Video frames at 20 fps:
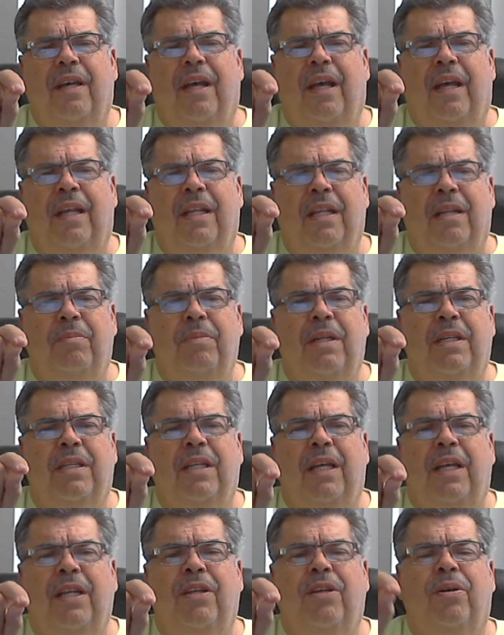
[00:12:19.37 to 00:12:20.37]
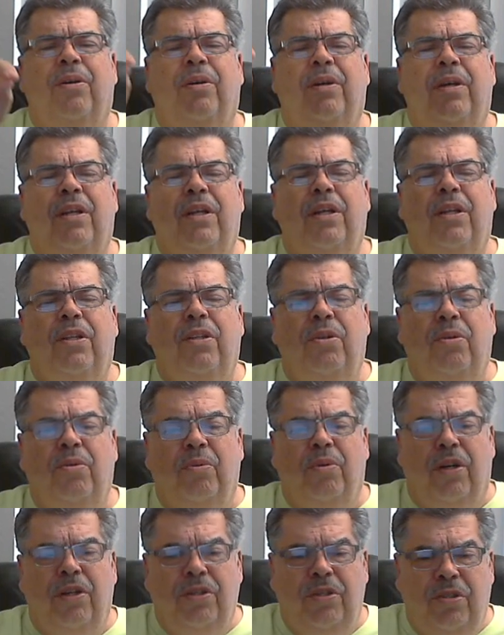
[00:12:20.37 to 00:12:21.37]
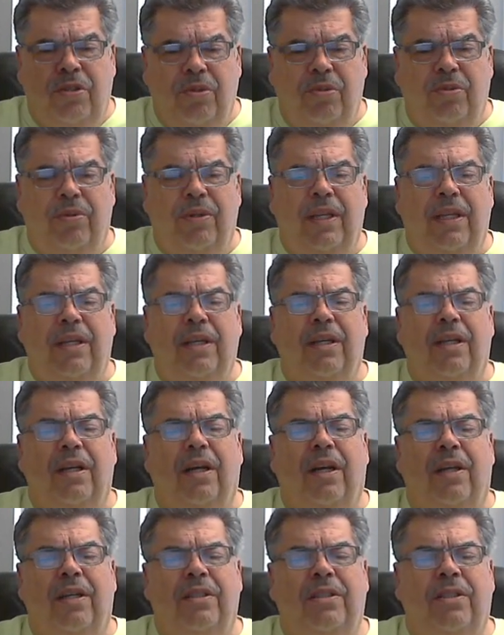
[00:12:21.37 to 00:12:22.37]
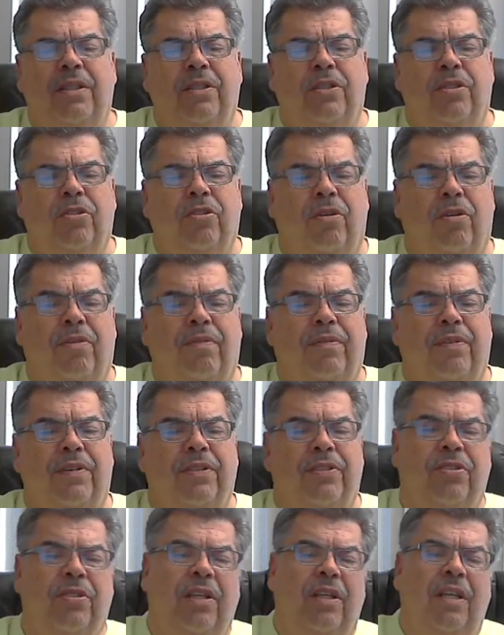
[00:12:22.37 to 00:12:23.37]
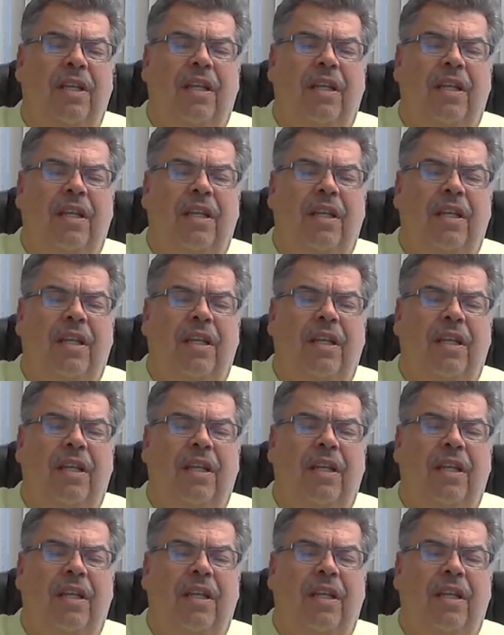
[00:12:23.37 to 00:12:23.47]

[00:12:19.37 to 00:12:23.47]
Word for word: And let me tell you, you are doing a disservice.